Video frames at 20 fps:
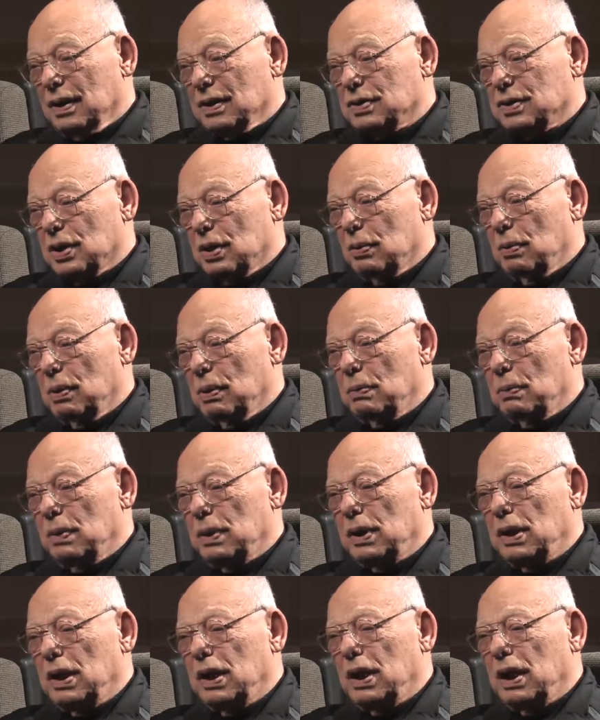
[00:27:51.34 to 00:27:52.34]

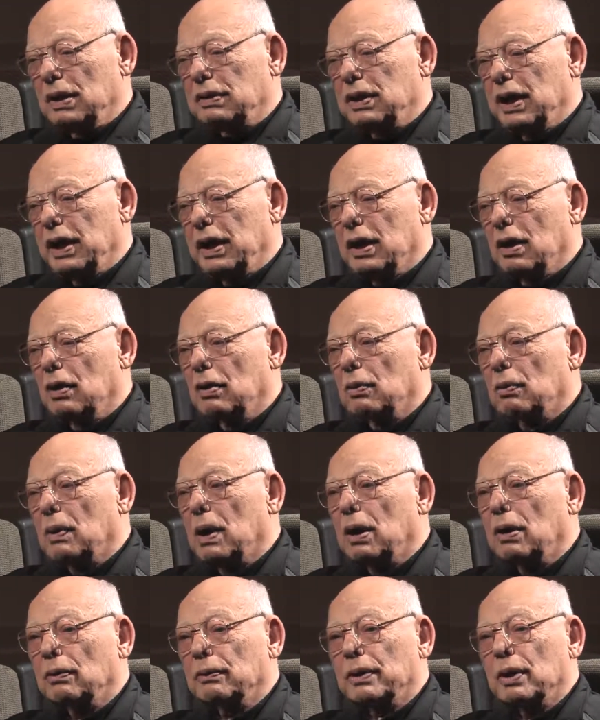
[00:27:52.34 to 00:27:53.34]
so I think
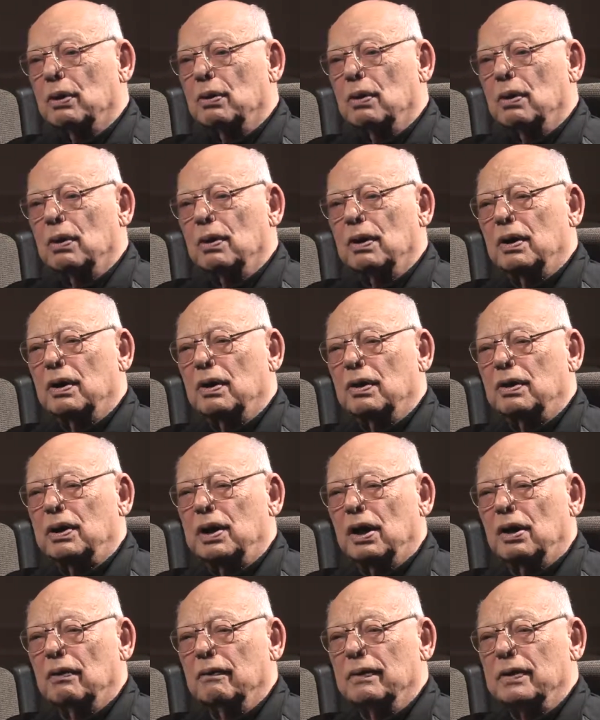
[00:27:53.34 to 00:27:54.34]
Geraldo on
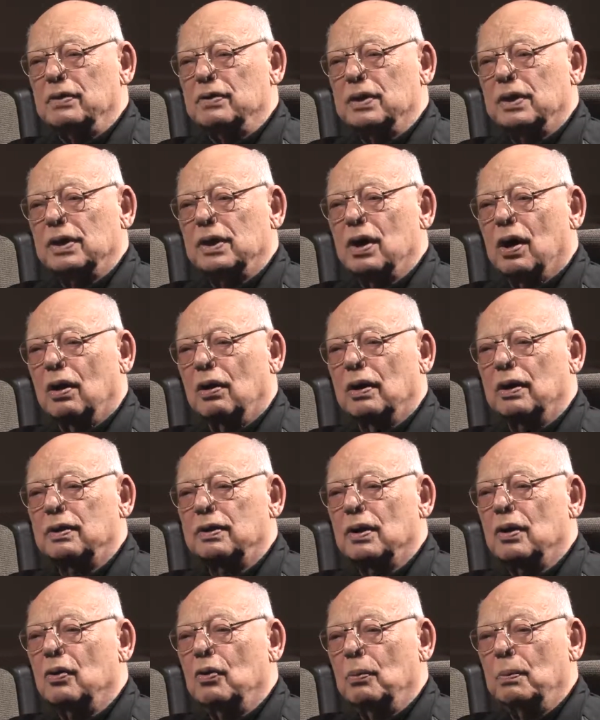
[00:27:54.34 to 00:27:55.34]
television called it
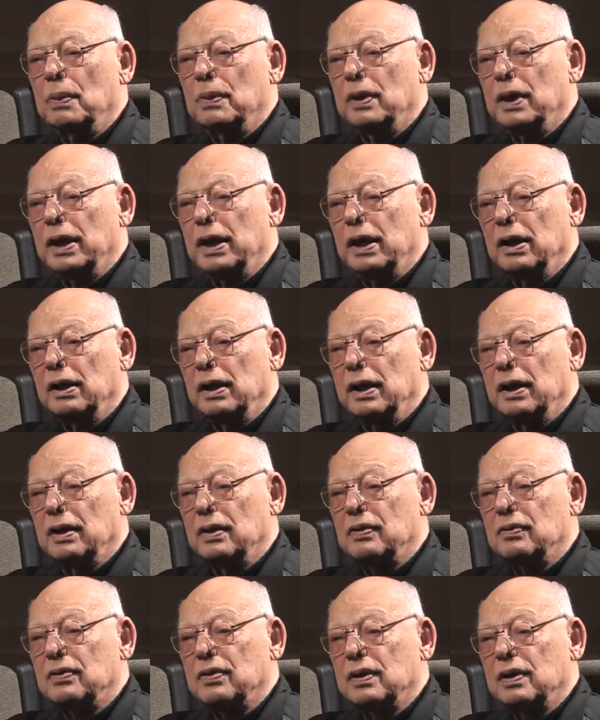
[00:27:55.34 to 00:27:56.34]
the home of the
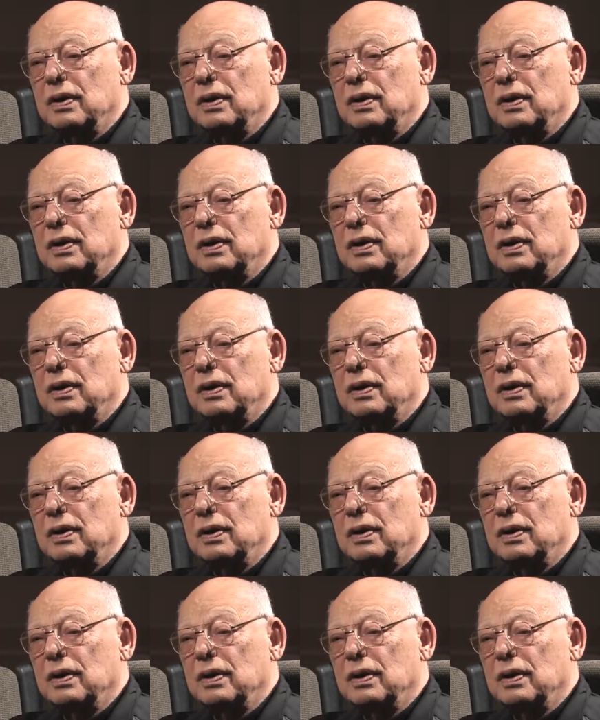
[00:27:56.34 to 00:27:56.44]
aliens.